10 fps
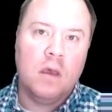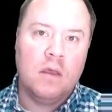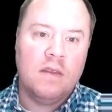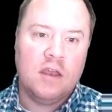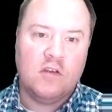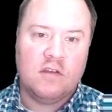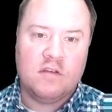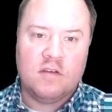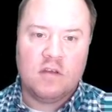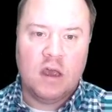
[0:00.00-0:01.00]
They
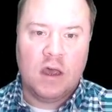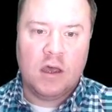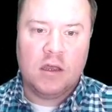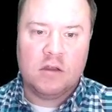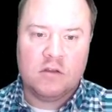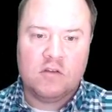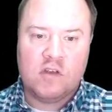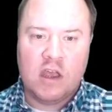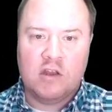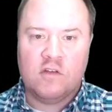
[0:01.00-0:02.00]
just
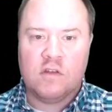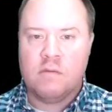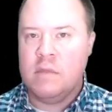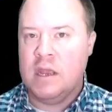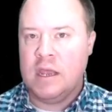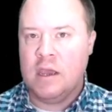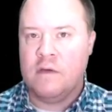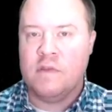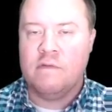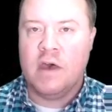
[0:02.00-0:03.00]
change the meaning of
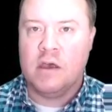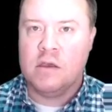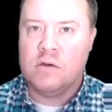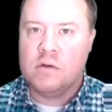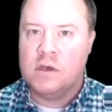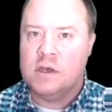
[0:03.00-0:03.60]
the value